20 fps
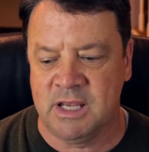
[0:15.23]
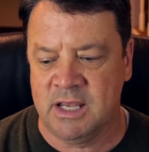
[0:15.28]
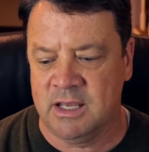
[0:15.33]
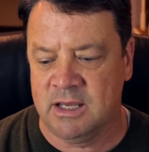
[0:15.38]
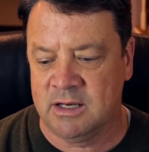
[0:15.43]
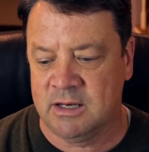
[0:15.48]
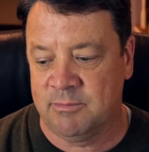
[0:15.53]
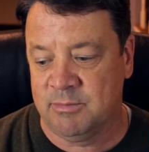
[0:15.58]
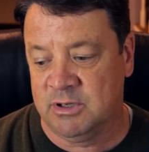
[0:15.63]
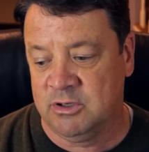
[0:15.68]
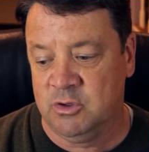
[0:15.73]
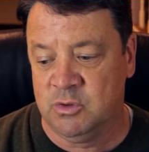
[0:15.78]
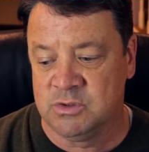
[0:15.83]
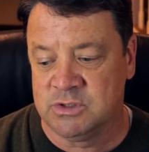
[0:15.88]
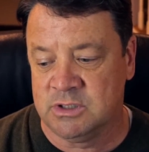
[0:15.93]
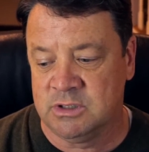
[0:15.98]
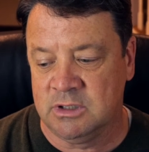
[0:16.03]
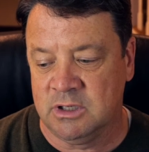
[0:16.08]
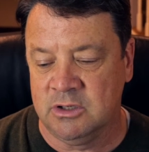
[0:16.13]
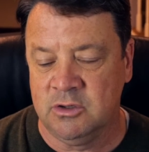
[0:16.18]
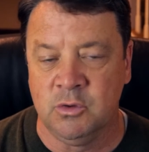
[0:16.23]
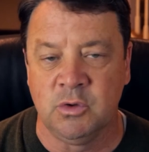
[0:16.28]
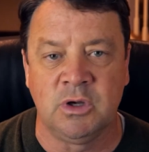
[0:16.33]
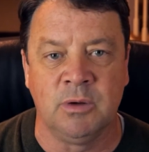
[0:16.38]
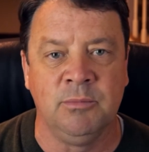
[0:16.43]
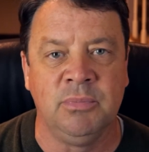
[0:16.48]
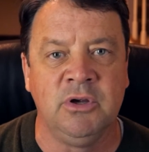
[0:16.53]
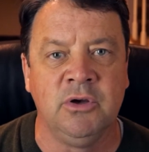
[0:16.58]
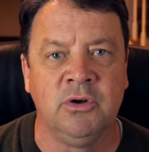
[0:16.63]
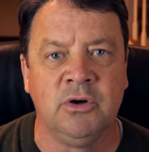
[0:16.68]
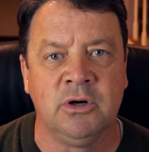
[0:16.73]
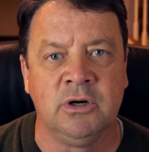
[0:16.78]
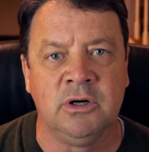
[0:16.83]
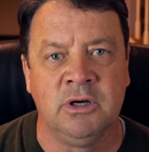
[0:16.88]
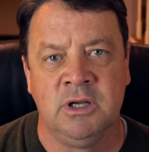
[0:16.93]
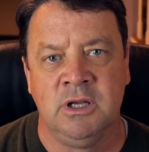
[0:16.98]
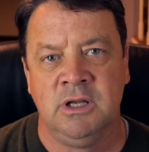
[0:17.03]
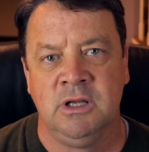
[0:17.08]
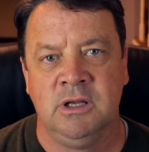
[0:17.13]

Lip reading: and I've been using a new computer